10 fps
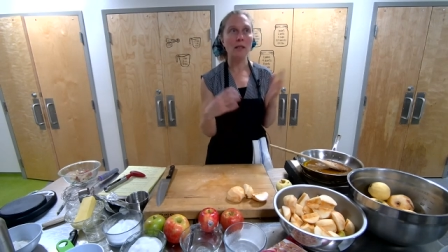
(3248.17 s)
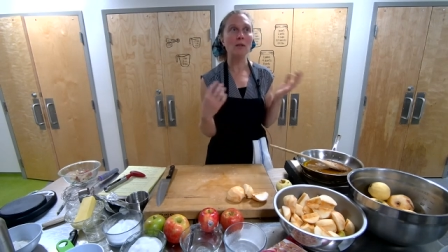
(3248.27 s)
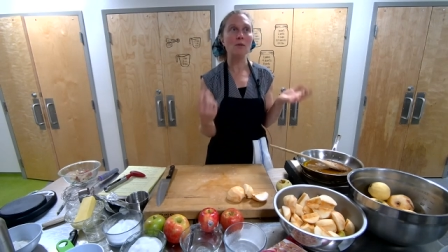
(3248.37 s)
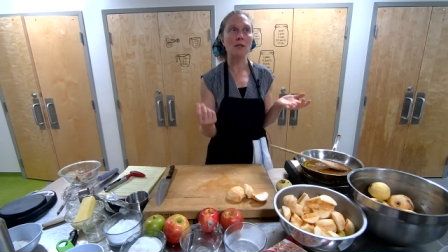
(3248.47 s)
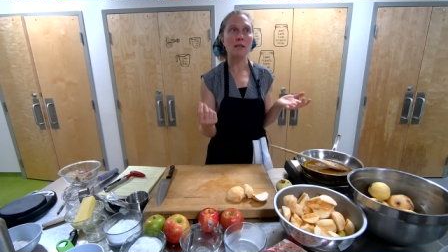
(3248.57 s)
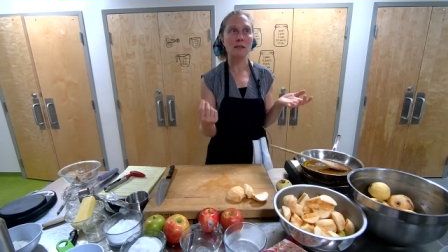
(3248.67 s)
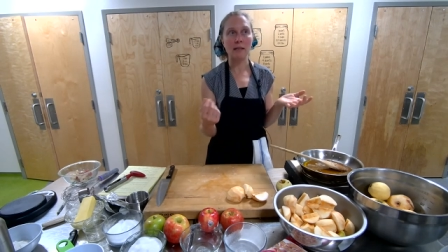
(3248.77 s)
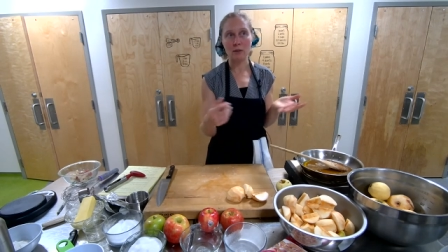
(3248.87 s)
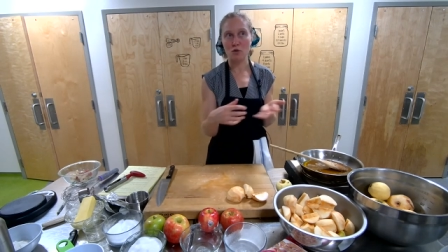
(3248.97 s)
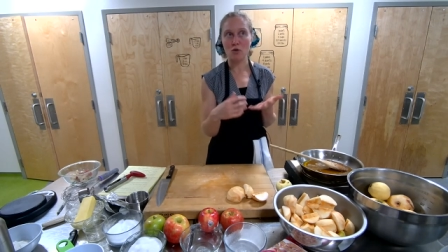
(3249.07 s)
loses
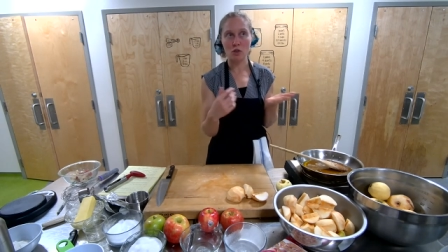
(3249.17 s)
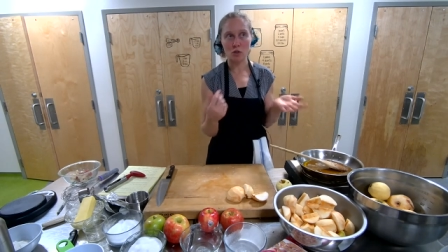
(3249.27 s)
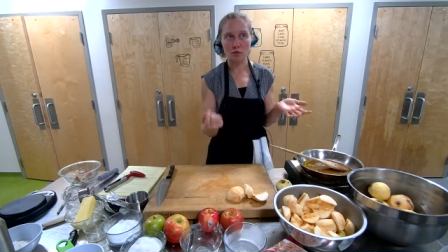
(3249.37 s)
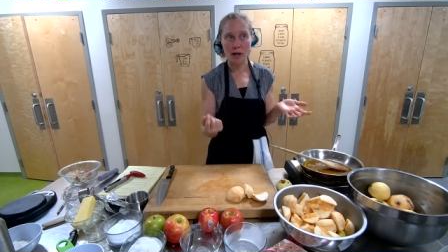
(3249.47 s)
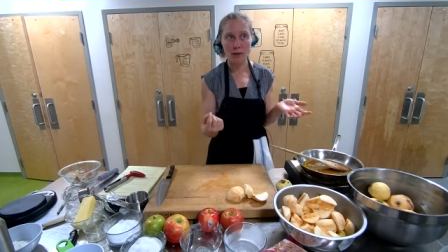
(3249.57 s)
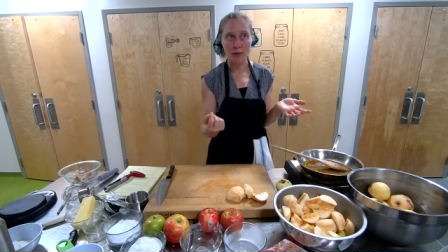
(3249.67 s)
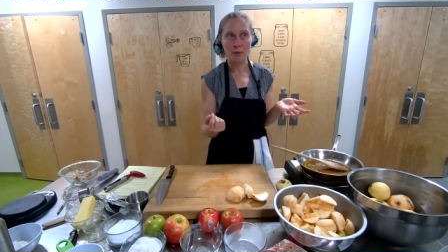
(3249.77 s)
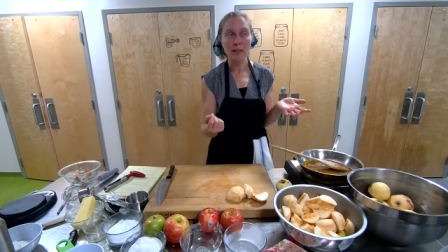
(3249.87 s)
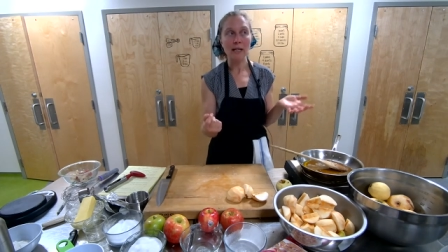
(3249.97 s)
like nutritional value